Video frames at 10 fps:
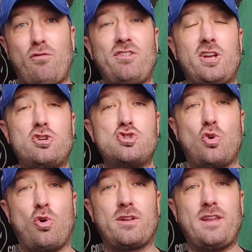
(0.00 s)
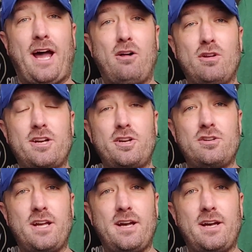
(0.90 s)
hopefully enjoying the hell out of
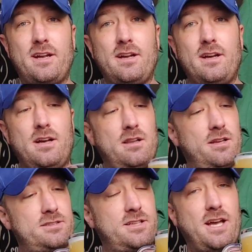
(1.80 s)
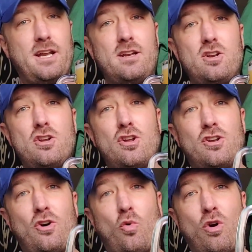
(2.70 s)
your day. Let's get it.
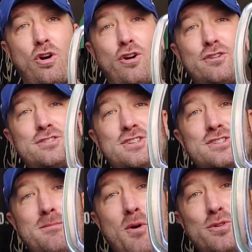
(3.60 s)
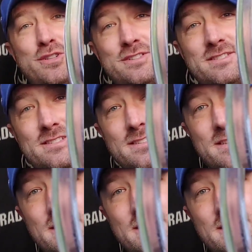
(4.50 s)
No words, just emotions.